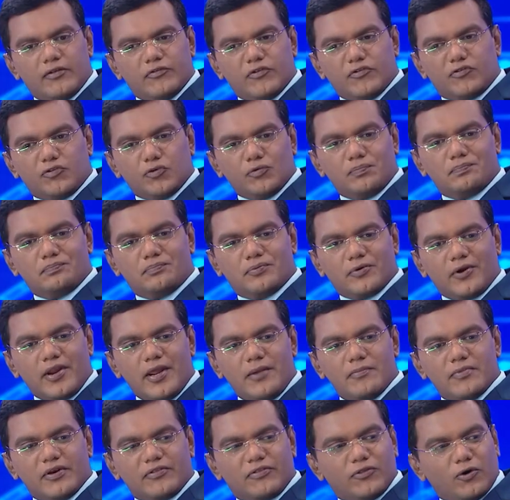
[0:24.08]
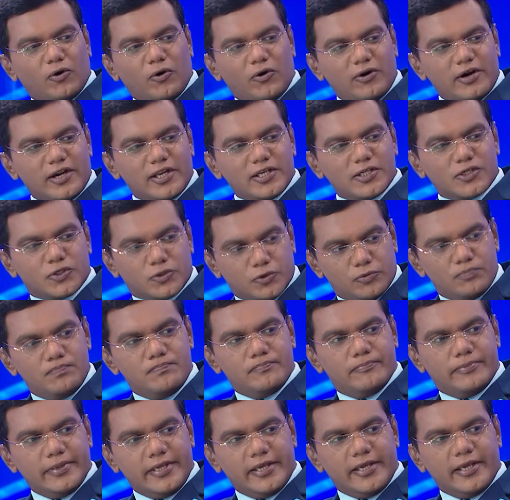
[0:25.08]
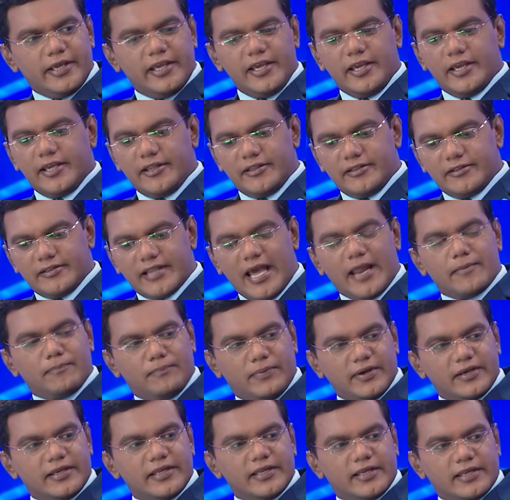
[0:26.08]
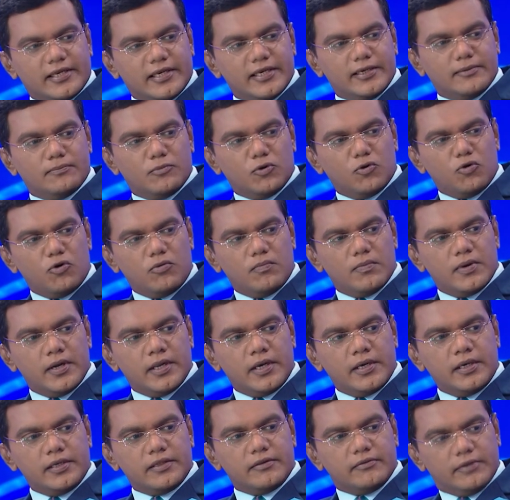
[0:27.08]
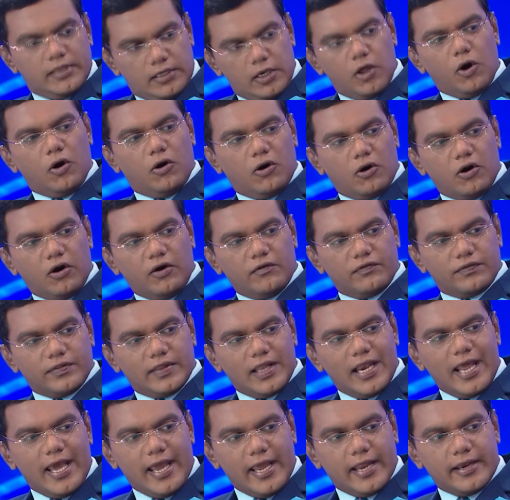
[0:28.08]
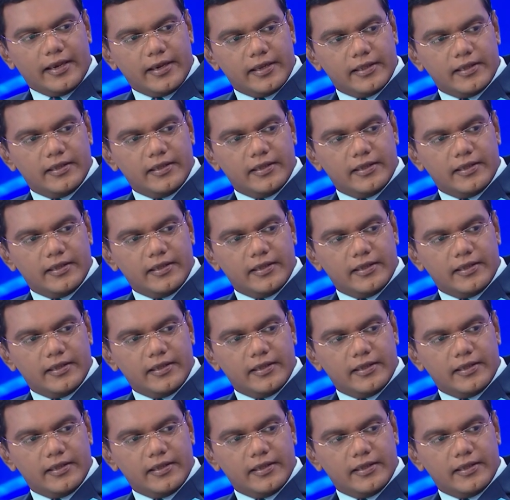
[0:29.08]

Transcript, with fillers: the supreme authority should be in that particular moment the law of the land.